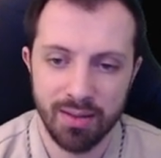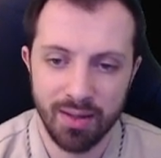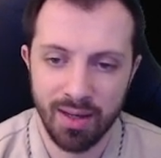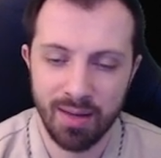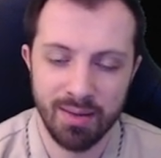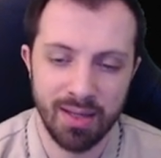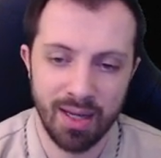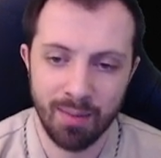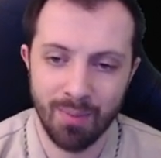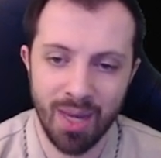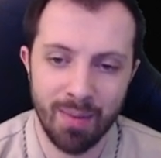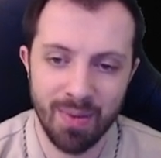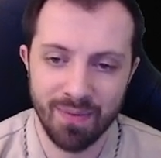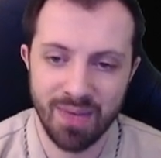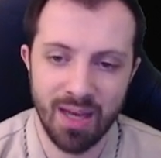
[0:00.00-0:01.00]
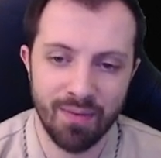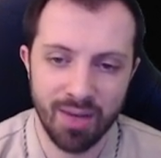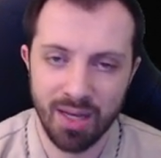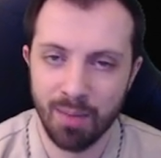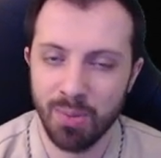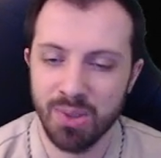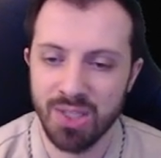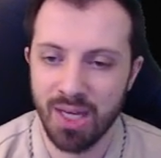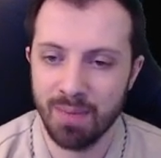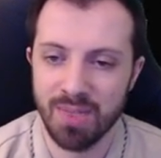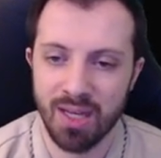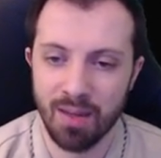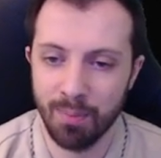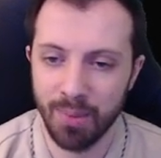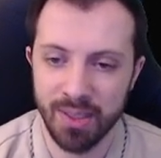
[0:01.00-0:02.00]
And like maybe if they have a couple champs
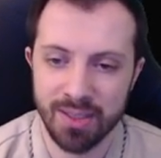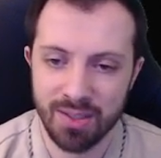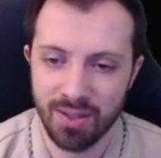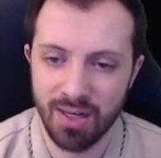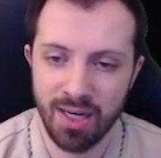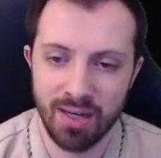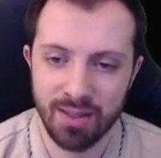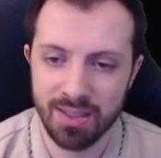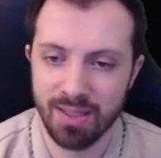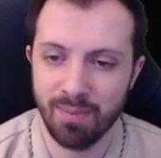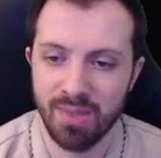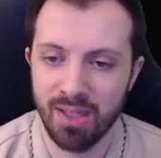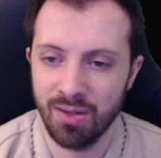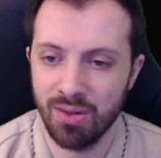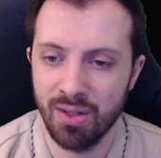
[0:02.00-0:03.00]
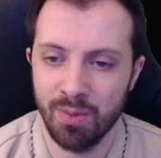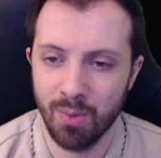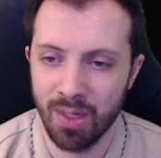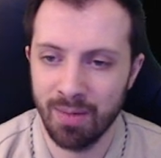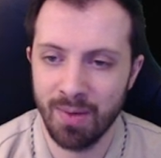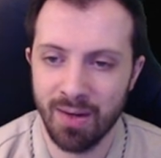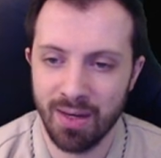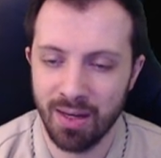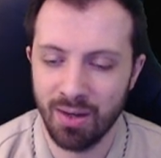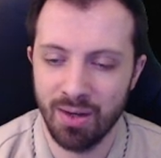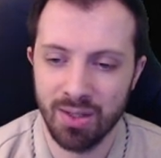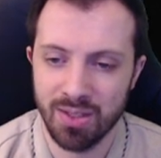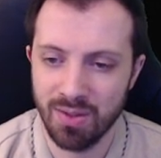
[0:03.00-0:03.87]
like a Blitzcrank or something who you're worried about getting hooked,